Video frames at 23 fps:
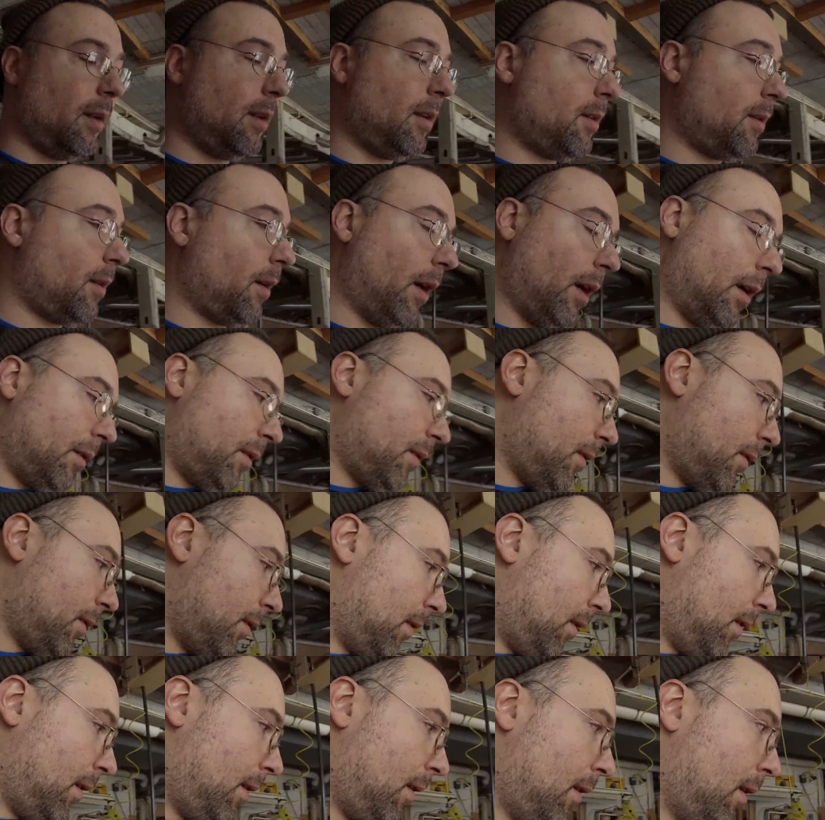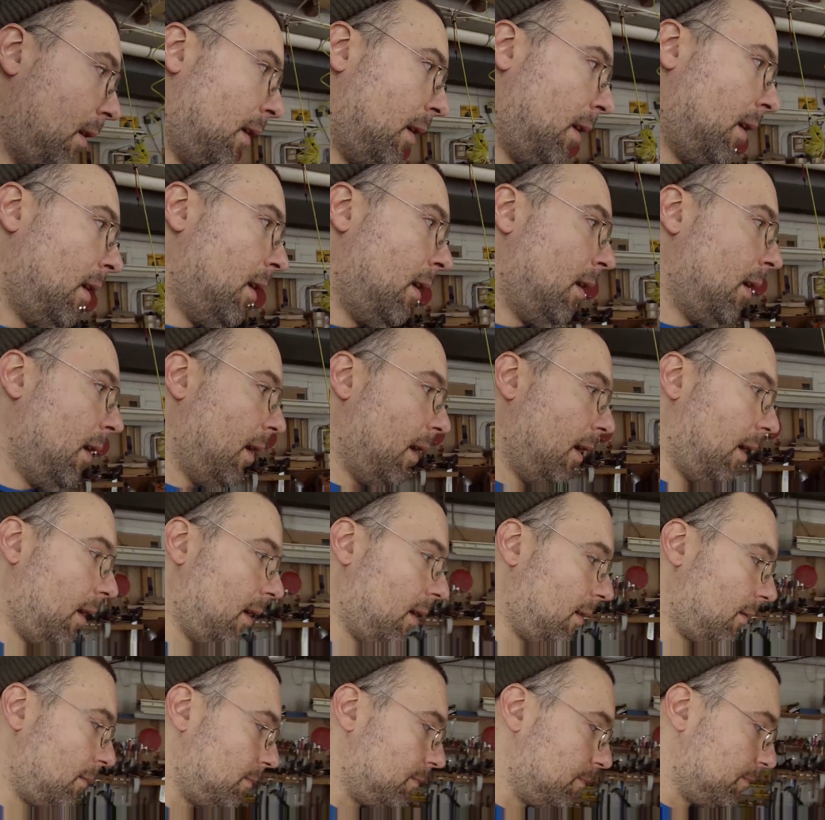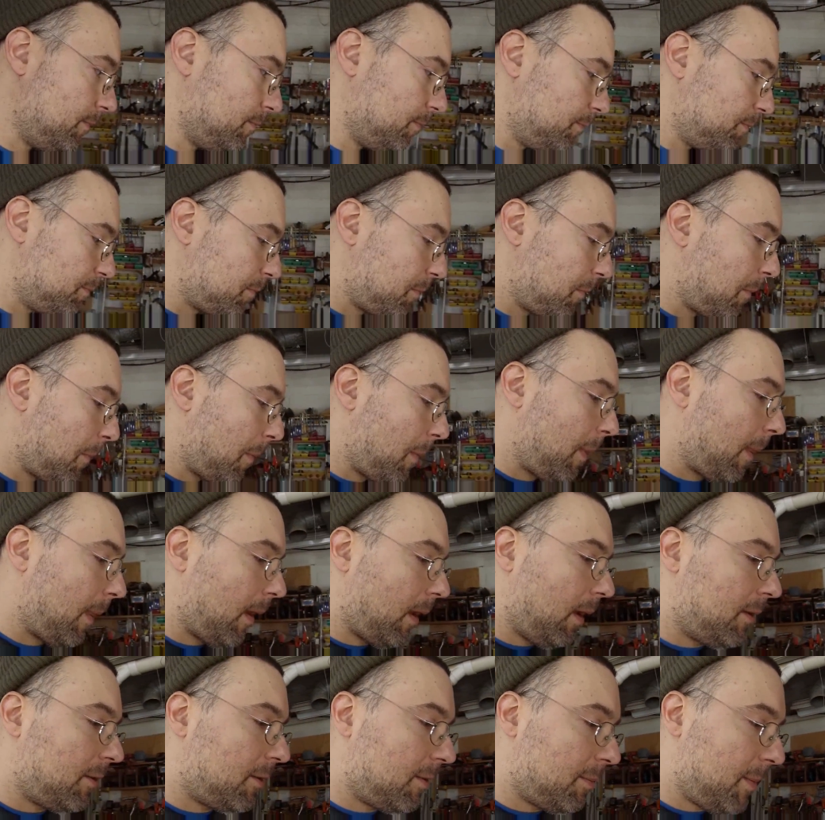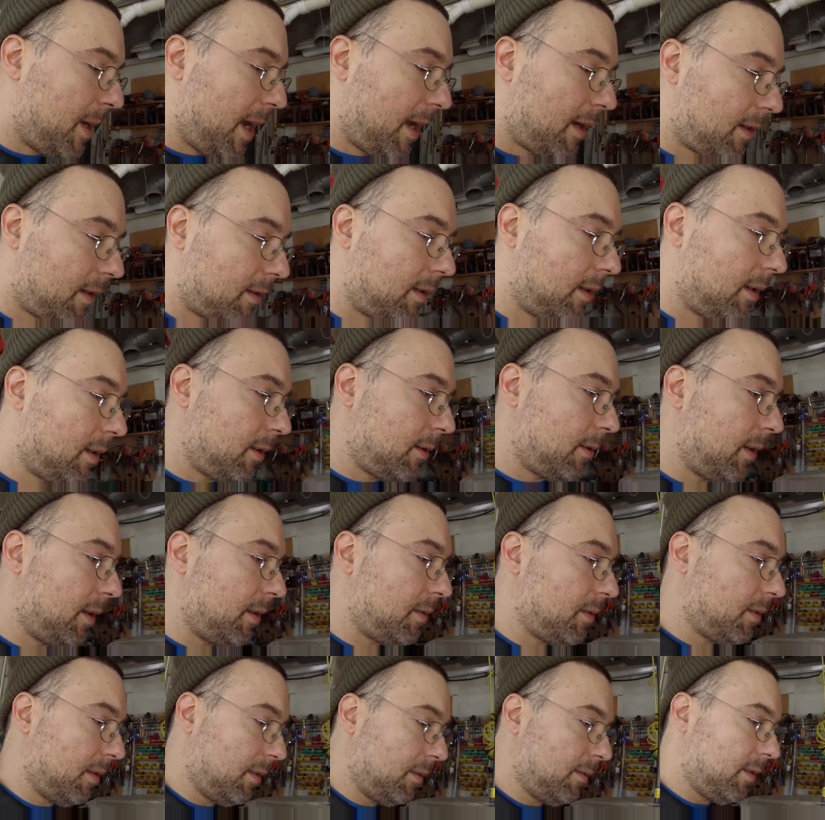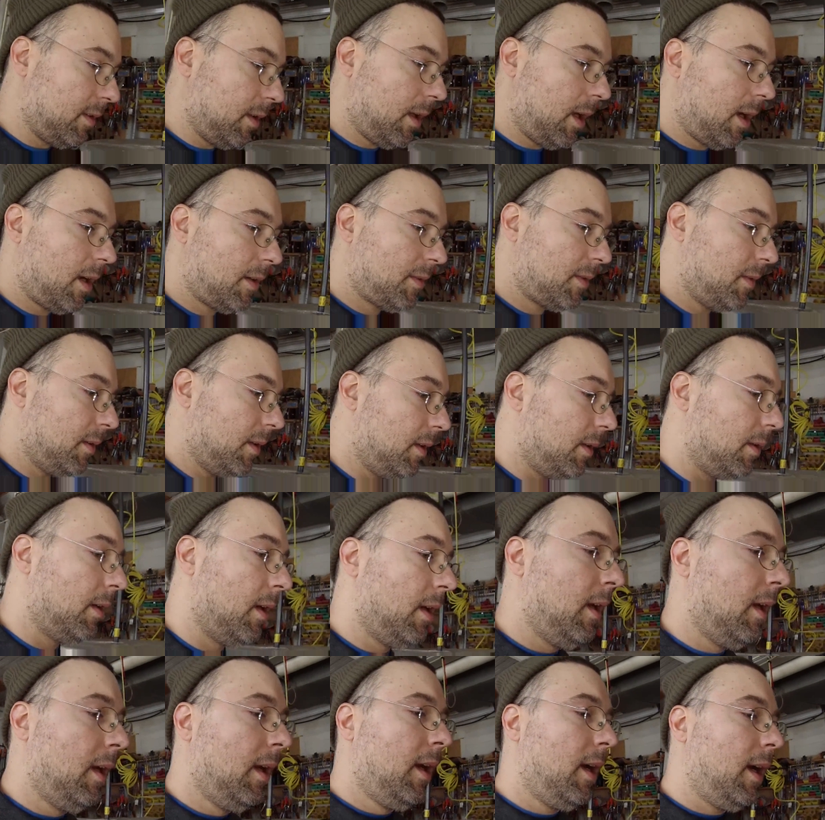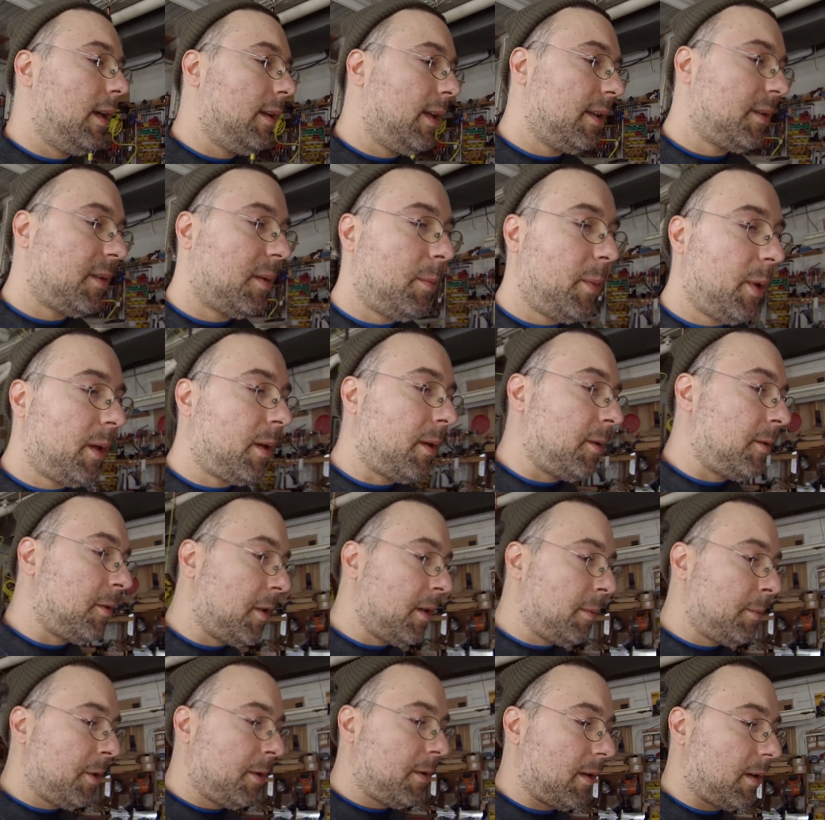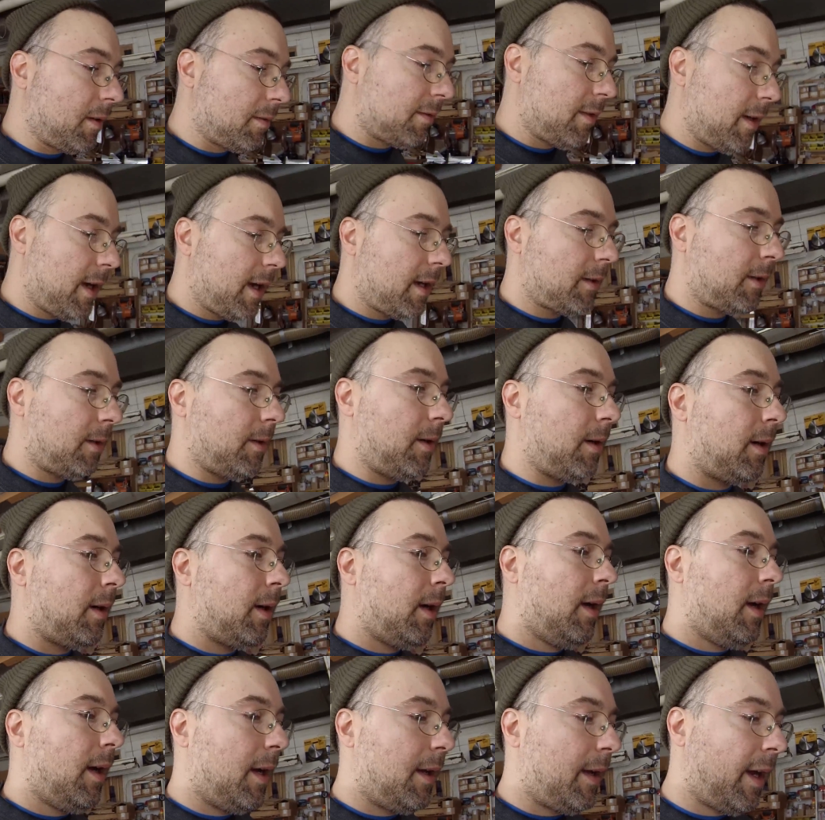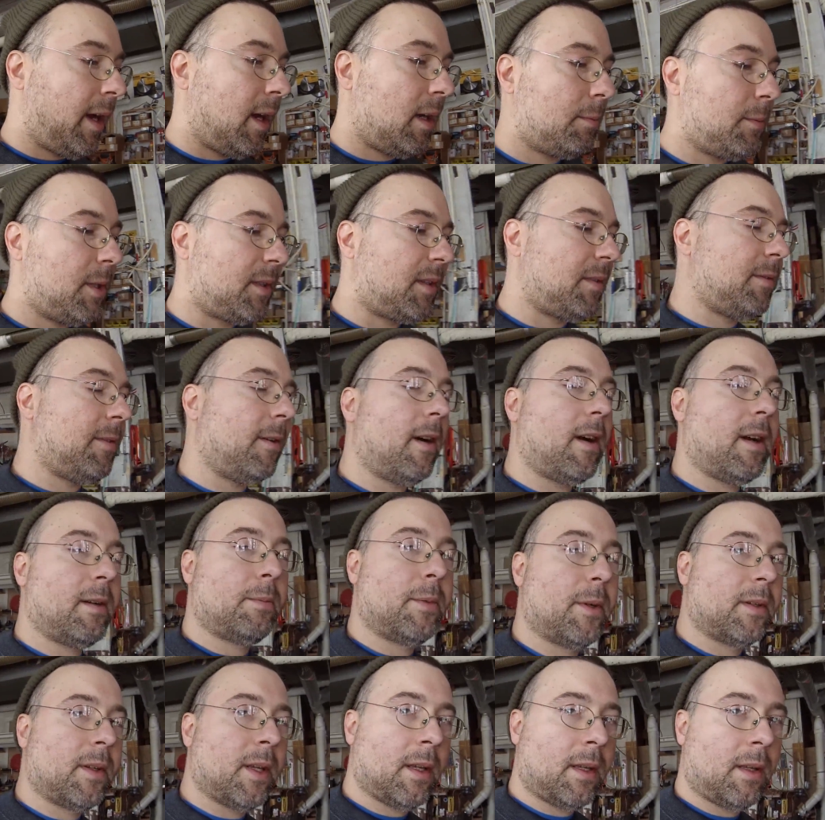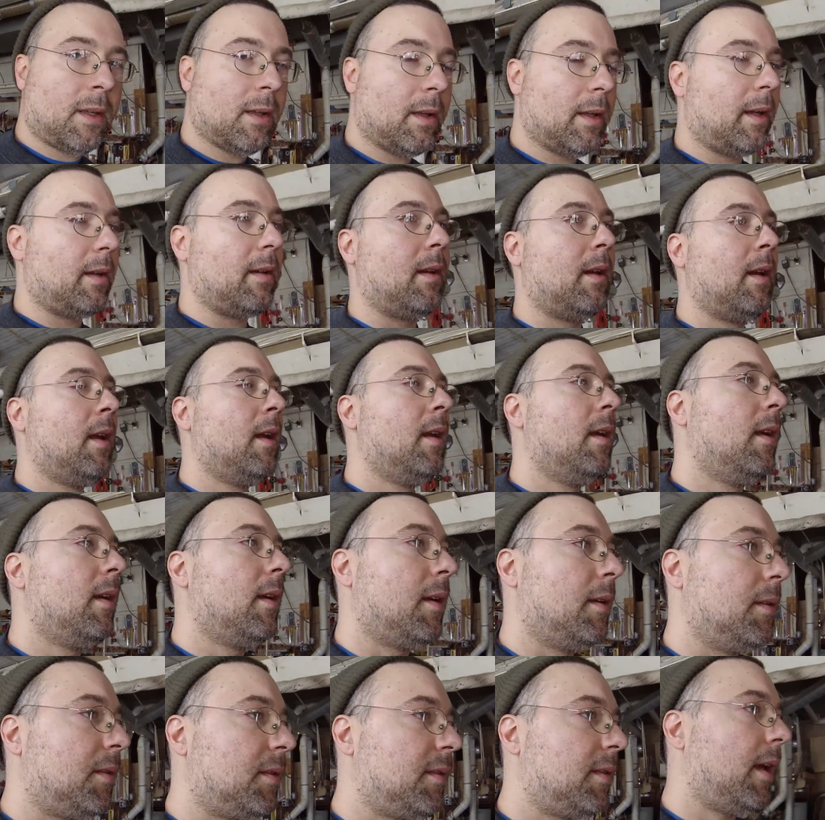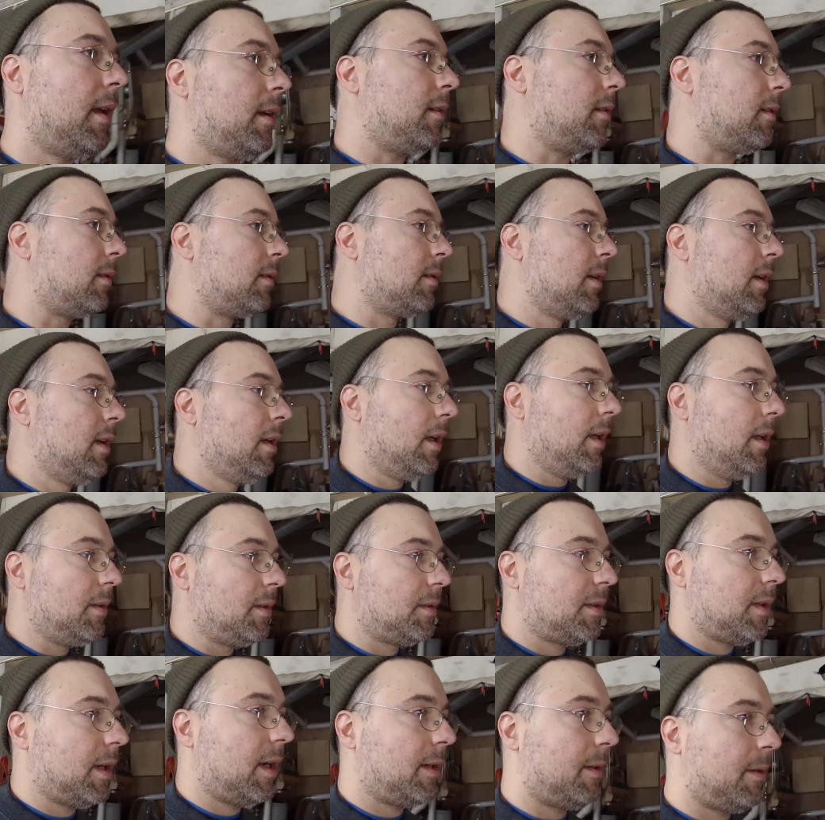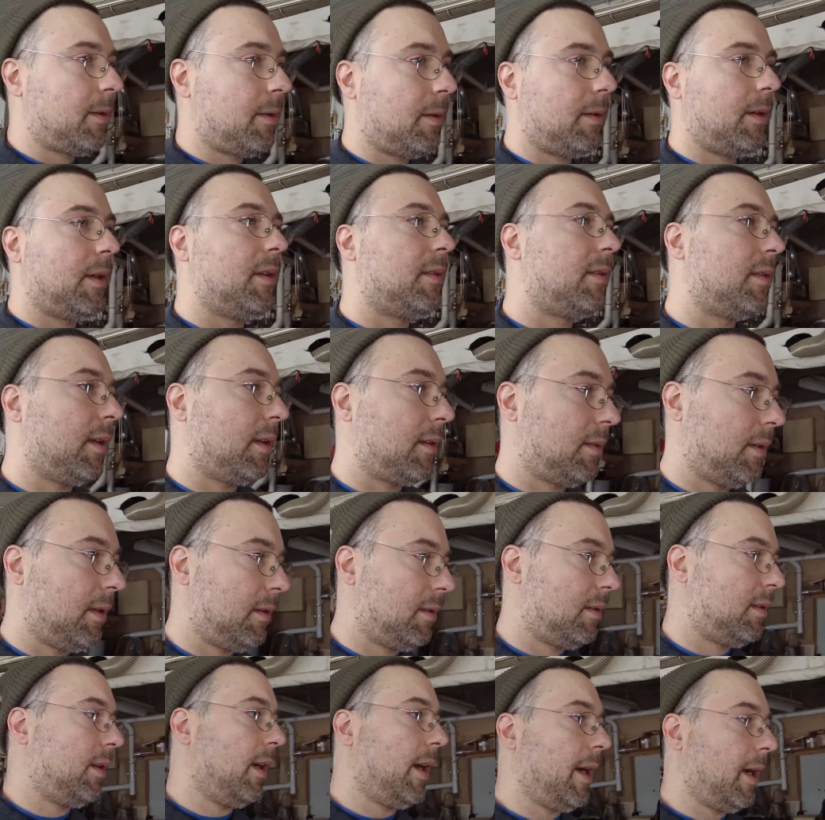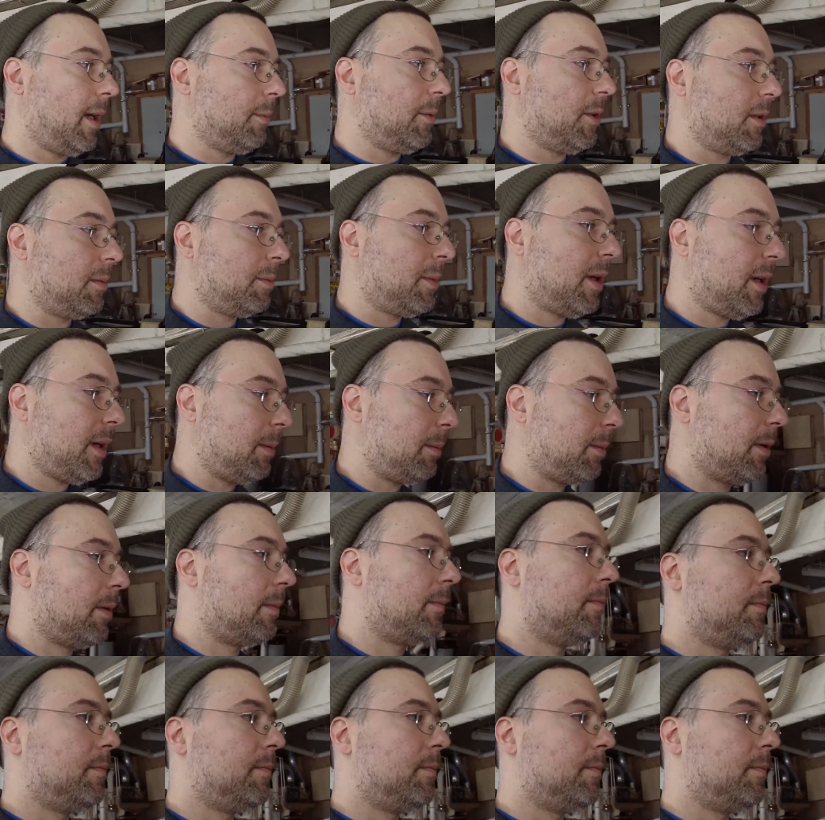decrease, in the velocity. And that's a big contributing factor in how much fine particulate can settle inside a 36-inch diameter pipe